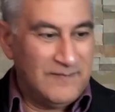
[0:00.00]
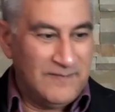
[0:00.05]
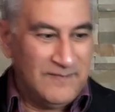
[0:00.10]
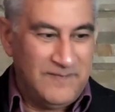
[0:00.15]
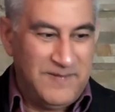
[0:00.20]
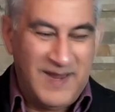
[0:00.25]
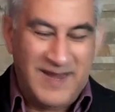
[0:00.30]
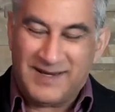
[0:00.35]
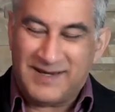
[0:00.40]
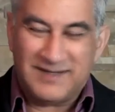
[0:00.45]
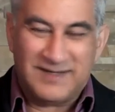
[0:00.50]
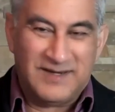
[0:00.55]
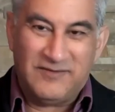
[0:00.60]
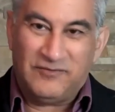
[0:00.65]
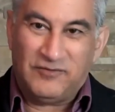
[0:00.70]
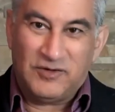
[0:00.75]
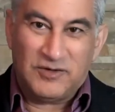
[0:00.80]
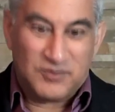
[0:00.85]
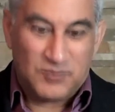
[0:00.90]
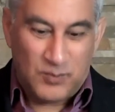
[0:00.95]
make a
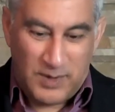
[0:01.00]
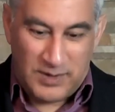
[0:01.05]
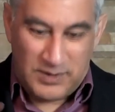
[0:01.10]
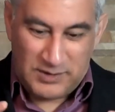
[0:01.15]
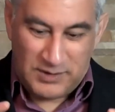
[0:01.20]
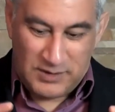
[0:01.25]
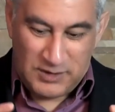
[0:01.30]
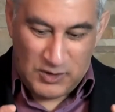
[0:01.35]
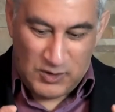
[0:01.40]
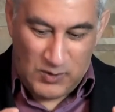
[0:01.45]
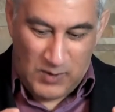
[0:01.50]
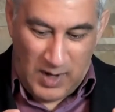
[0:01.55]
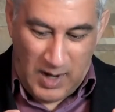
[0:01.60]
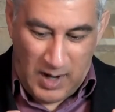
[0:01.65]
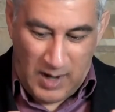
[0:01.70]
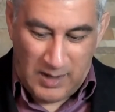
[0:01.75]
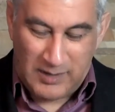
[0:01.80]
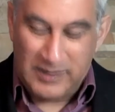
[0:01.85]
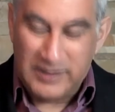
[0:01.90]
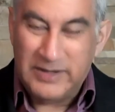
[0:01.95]
difference whether you
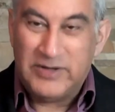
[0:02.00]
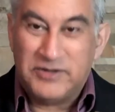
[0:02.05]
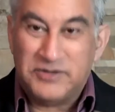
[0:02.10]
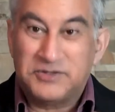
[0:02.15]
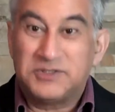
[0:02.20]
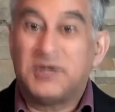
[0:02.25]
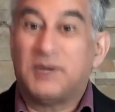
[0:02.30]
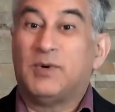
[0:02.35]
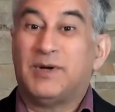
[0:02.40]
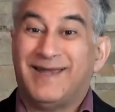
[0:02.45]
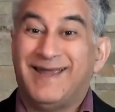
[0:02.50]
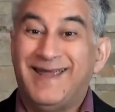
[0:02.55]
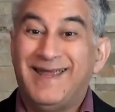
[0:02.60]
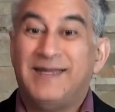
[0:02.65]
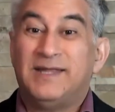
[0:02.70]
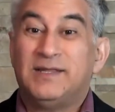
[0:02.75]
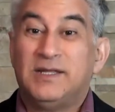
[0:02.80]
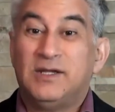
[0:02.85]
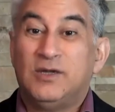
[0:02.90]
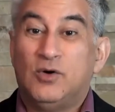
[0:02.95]
are someone
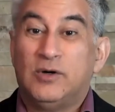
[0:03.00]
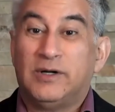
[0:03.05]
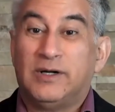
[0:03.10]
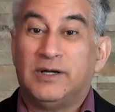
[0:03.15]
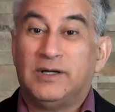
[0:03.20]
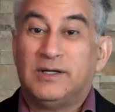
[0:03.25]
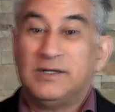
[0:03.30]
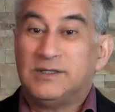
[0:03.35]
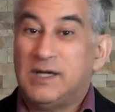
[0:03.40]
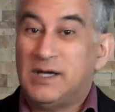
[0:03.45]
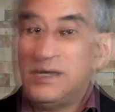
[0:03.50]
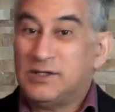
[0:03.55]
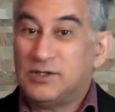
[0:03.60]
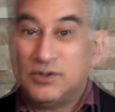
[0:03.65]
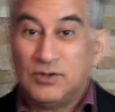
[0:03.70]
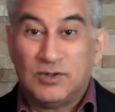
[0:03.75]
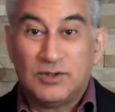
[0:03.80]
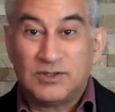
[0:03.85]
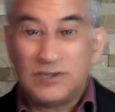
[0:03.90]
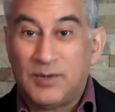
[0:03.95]
in the
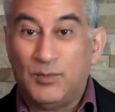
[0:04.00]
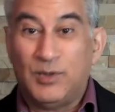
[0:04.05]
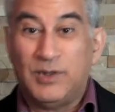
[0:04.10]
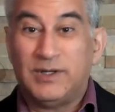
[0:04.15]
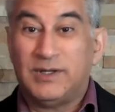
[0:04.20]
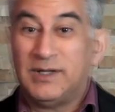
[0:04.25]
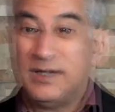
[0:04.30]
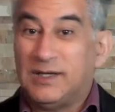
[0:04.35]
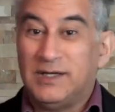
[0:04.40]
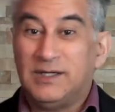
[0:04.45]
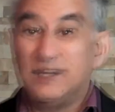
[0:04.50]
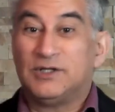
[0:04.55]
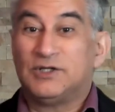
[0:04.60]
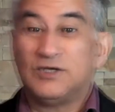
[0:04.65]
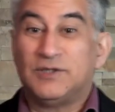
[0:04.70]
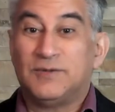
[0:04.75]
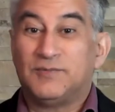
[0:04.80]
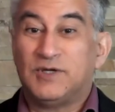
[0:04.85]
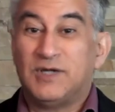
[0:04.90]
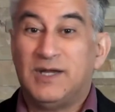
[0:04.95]
organization or someone in the
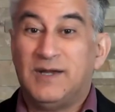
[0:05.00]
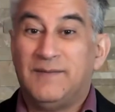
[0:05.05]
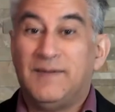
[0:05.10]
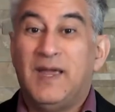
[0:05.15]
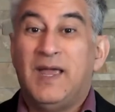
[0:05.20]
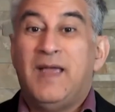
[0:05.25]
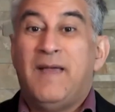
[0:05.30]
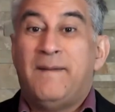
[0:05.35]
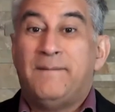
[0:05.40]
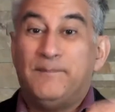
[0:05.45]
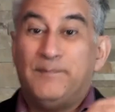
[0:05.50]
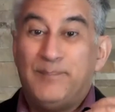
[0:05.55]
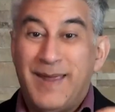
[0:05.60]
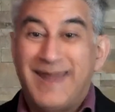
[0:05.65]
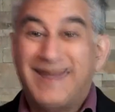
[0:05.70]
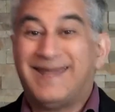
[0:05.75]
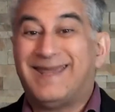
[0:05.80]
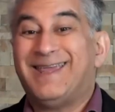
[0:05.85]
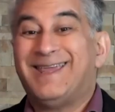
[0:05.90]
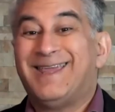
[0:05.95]
leadership team
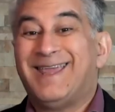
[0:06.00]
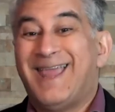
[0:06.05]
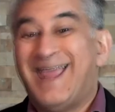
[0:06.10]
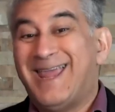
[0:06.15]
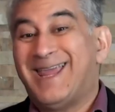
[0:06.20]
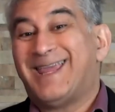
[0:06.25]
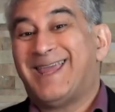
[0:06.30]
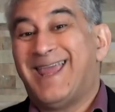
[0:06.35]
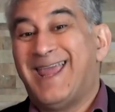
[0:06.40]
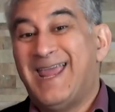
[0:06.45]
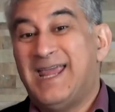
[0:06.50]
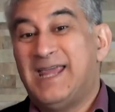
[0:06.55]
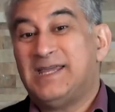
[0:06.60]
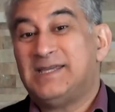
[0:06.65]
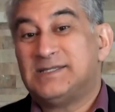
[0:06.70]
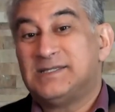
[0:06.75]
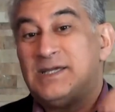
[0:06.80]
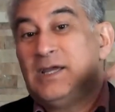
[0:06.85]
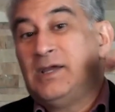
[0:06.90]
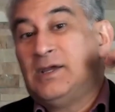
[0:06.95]
making a
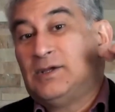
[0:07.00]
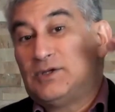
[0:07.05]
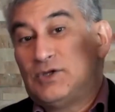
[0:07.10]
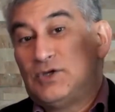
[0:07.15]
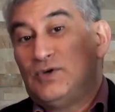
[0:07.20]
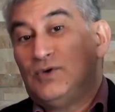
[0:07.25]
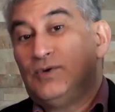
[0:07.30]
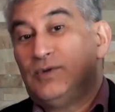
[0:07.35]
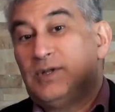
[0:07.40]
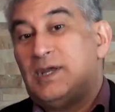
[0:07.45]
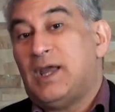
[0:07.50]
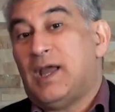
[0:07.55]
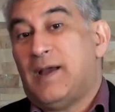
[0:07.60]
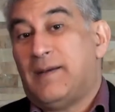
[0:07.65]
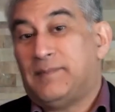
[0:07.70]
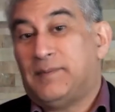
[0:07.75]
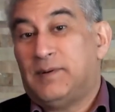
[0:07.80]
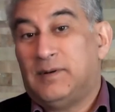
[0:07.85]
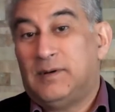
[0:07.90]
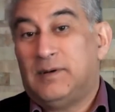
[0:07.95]
case to the
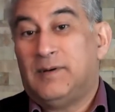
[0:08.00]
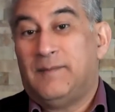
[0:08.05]
upper